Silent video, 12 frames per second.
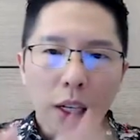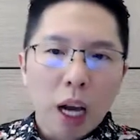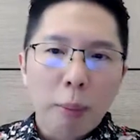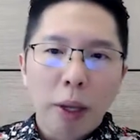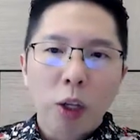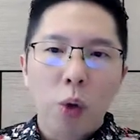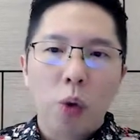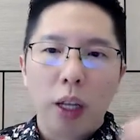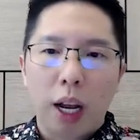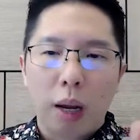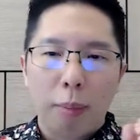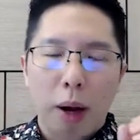coming to
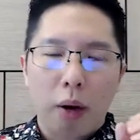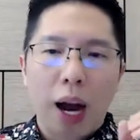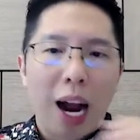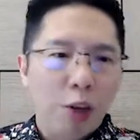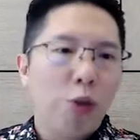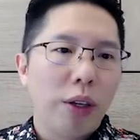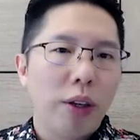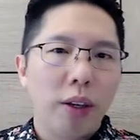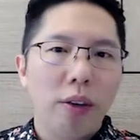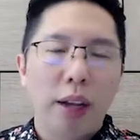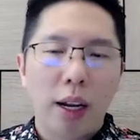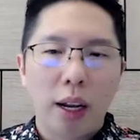like about 100
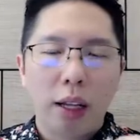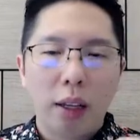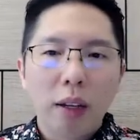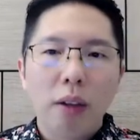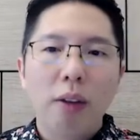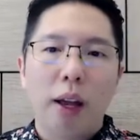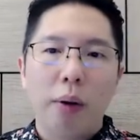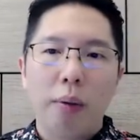years, I, I think these